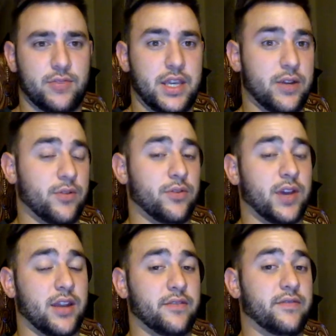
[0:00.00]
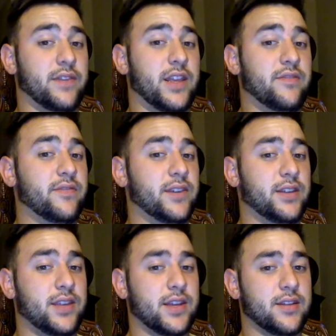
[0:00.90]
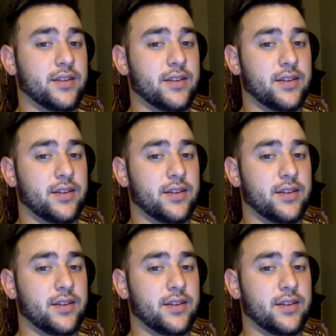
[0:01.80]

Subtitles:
hero kind of live in the end,